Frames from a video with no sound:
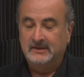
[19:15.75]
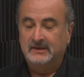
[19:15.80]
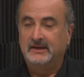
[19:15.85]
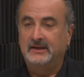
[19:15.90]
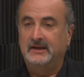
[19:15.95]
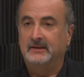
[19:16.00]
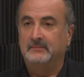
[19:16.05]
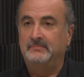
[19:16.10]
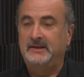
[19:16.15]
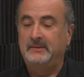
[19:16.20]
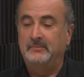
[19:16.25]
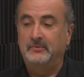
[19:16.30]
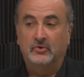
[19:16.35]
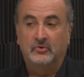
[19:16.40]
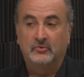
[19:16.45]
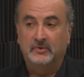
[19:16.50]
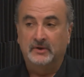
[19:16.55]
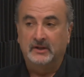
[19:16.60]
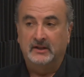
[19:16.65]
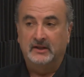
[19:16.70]
And people
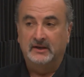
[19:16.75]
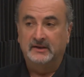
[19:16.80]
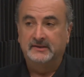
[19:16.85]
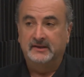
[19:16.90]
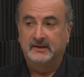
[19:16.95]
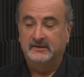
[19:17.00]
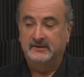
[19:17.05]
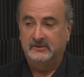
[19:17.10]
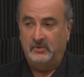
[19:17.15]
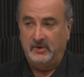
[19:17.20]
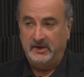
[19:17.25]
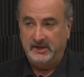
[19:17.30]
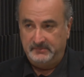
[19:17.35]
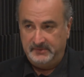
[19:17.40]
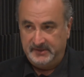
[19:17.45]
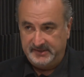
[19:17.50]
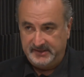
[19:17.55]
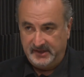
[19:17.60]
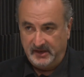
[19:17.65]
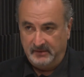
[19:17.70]
don't realize that. It's quite a
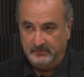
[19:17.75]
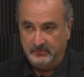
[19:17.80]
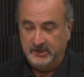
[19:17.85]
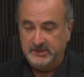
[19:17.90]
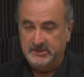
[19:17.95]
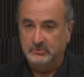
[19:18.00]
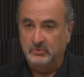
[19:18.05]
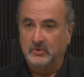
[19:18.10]
busy operation.